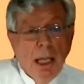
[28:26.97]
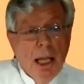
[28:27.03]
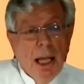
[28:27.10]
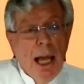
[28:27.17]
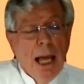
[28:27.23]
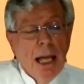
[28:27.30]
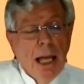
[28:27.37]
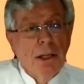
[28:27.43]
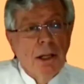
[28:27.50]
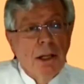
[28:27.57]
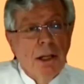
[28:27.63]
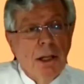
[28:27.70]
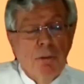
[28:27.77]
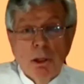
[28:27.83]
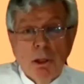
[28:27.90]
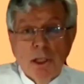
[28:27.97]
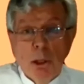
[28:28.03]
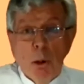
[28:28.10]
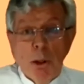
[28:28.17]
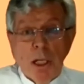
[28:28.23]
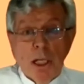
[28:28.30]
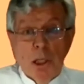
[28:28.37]
And of course, the
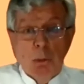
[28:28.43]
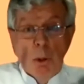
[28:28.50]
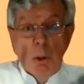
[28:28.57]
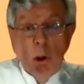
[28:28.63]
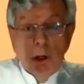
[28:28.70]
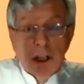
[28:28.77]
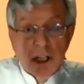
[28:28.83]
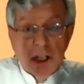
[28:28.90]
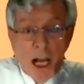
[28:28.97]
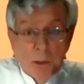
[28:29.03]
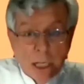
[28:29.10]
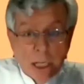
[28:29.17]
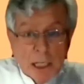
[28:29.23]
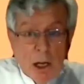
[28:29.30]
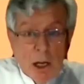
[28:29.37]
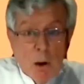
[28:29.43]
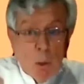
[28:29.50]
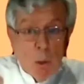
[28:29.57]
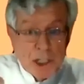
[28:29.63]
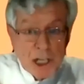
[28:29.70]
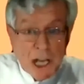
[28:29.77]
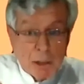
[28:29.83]
audience were all shouting,
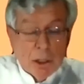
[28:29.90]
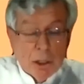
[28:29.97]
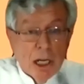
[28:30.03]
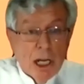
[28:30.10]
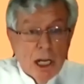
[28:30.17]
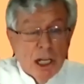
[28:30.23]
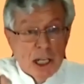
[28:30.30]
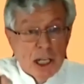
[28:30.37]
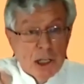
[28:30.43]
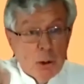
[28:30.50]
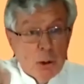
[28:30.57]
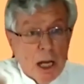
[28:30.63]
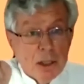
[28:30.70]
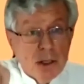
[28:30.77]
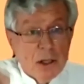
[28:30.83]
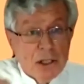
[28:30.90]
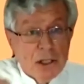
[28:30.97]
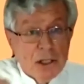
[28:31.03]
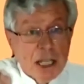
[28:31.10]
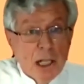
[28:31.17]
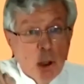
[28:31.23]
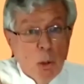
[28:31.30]
"Watch out, she's trying to
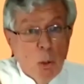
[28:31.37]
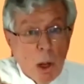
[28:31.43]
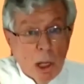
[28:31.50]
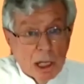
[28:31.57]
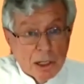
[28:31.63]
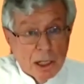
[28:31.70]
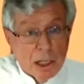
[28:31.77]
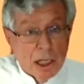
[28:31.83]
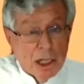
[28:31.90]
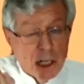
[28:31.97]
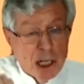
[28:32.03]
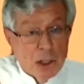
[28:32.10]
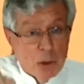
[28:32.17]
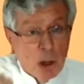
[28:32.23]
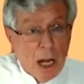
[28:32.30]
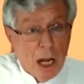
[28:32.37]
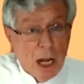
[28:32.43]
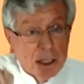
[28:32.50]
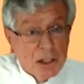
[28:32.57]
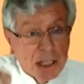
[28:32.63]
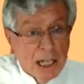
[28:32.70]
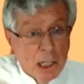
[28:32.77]
steal your wallet. She's trying
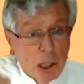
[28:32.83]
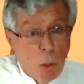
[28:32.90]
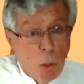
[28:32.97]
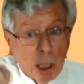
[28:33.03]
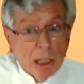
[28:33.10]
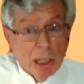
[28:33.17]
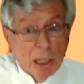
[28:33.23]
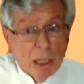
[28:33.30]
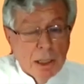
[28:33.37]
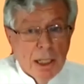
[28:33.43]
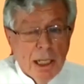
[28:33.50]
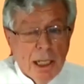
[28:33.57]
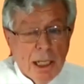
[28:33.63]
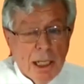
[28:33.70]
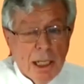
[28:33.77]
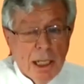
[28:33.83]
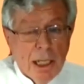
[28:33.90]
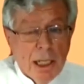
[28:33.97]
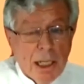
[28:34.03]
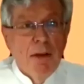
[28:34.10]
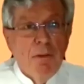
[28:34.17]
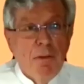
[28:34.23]
to steal your wallet."
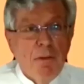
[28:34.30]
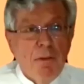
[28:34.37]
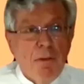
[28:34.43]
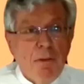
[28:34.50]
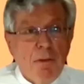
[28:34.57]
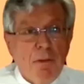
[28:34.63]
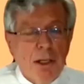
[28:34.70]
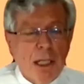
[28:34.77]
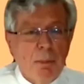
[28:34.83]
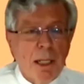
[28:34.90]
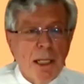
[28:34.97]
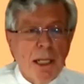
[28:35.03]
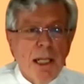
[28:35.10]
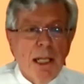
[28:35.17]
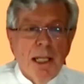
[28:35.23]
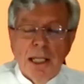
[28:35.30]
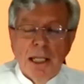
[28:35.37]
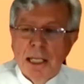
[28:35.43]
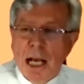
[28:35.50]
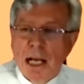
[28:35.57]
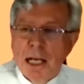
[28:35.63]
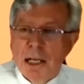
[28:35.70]
Everyone was shouting, but
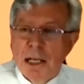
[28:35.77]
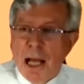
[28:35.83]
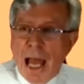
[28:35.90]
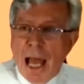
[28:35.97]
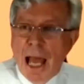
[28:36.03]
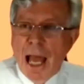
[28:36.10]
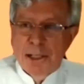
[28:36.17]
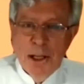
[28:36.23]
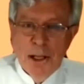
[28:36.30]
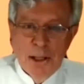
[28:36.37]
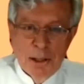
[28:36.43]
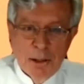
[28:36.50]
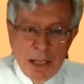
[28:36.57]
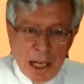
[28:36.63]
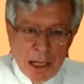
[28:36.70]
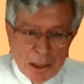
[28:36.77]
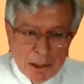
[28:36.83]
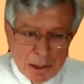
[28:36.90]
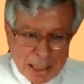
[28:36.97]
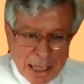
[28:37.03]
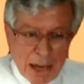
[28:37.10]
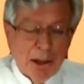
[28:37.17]
the young actor, the
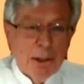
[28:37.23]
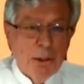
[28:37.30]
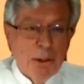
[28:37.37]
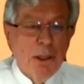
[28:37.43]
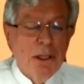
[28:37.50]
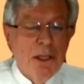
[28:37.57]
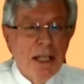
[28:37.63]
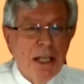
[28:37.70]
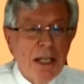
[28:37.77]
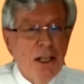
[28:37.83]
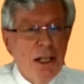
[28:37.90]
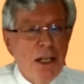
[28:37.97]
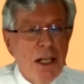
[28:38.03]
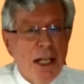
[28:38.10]
young character on stage,